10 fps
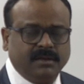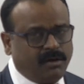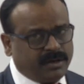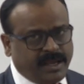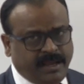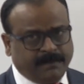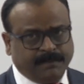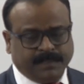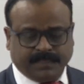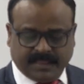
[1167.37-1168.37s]
Okay,
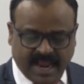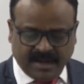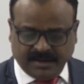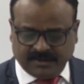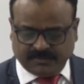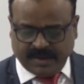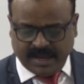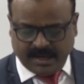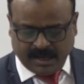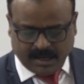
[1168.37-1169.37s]
that is
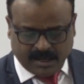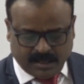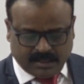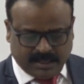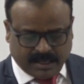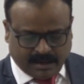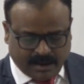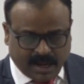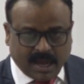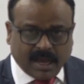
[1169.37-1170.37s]
why there
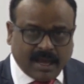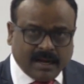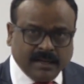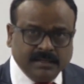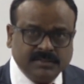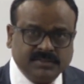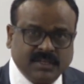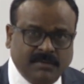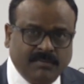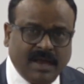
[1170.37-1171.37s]
are
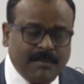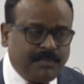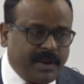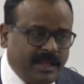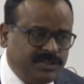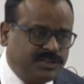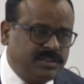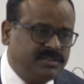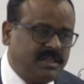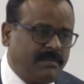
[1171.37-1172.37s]
some
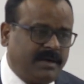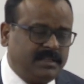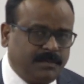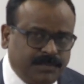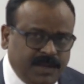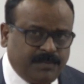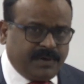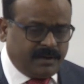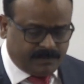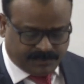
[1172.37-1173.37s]
apprehensions among the people.